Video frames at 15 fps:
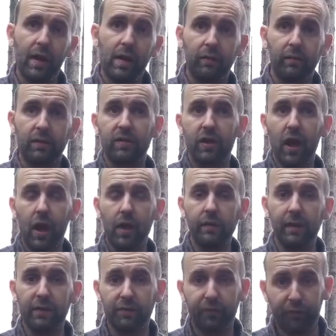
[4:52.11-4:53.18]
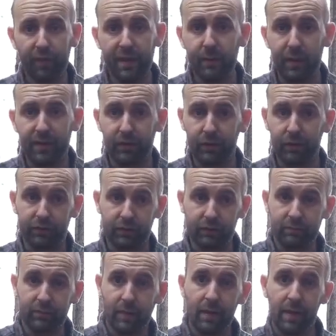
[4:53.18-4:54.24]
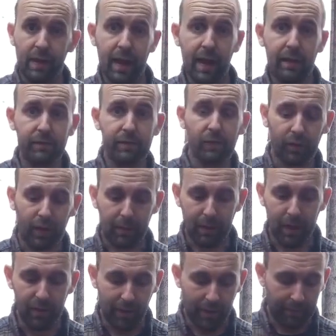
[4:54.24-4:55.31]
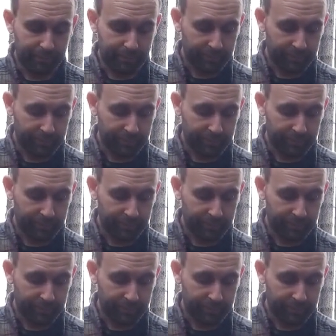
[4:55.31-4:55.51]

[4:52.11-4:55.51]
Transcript: The return is 3 whistles. Yeah, I'm sort of coming over.